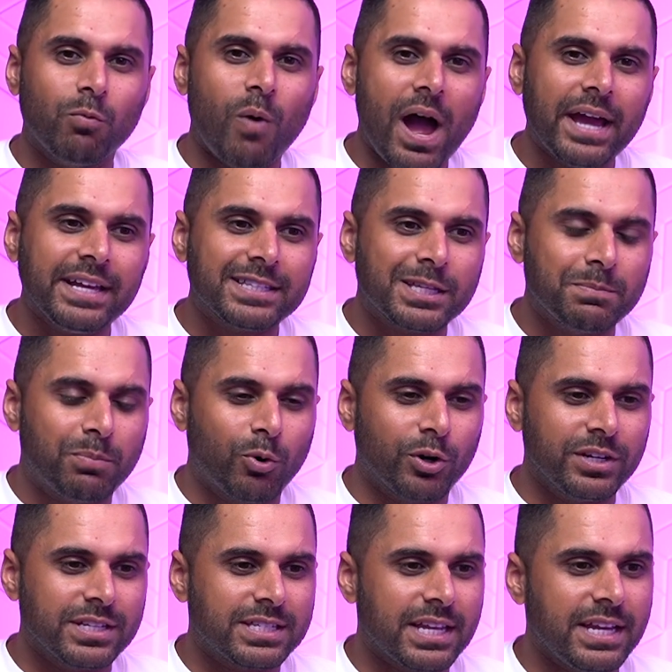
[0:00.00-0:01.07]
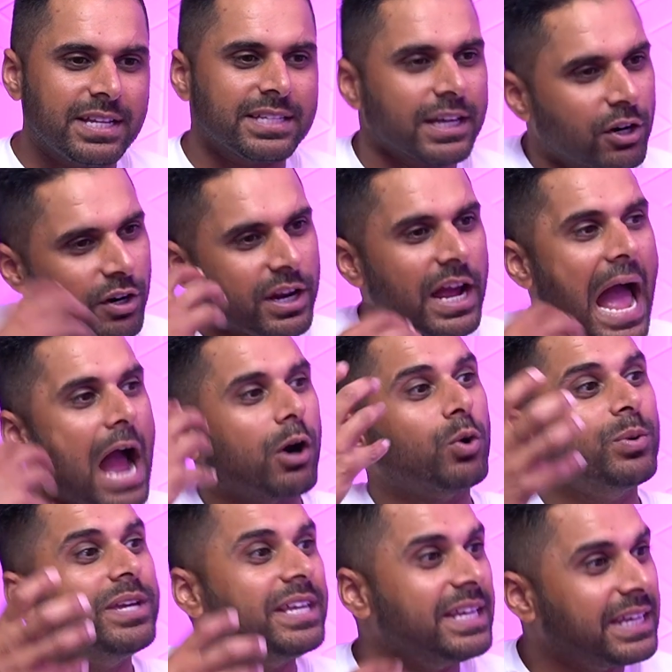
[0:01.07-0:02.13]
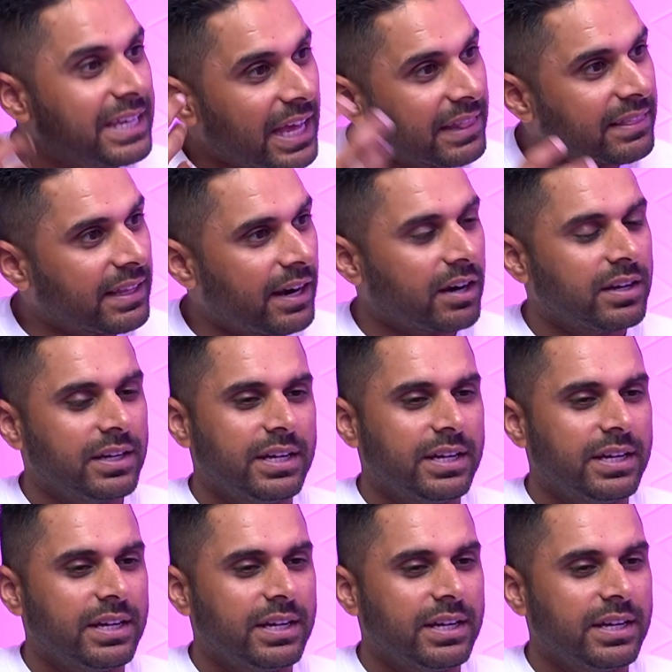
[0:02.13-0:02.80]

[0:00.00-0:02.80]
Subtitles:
why it's important to say is like, all right, how are we going to get there?